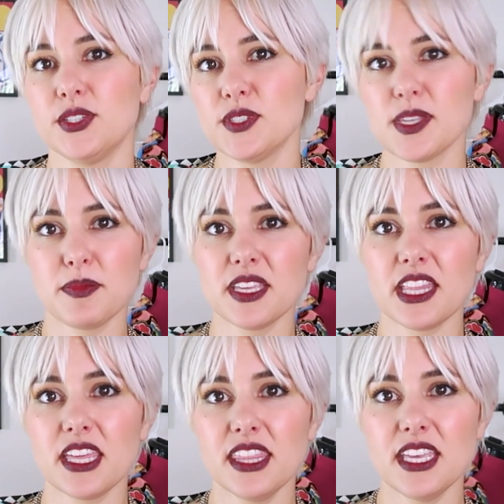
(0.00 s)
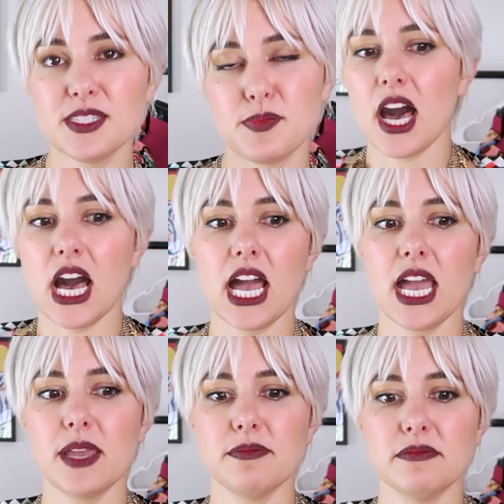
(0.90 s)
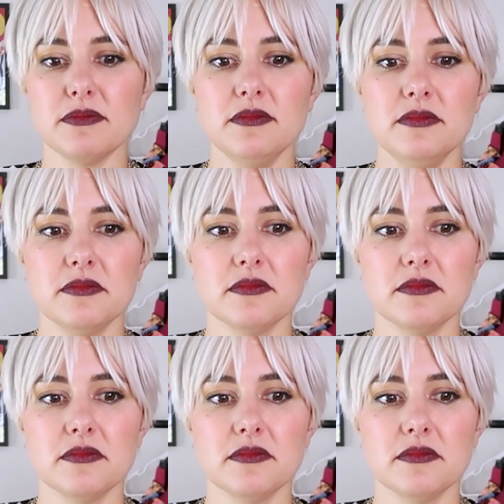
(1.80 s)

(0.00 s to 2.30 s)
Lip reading: do something like this, I'm